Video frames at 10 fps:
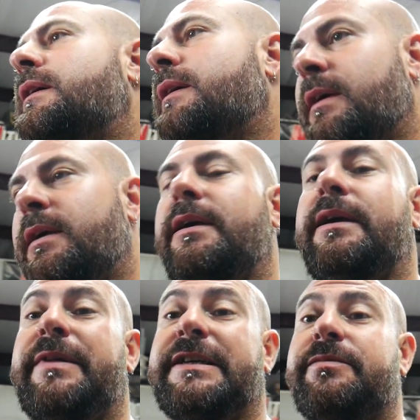
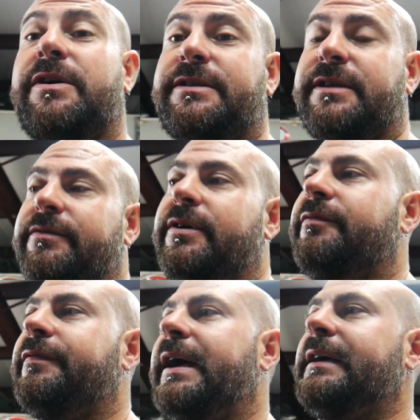and make some other stuff go
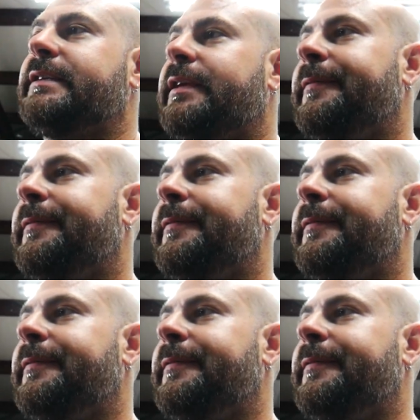fast.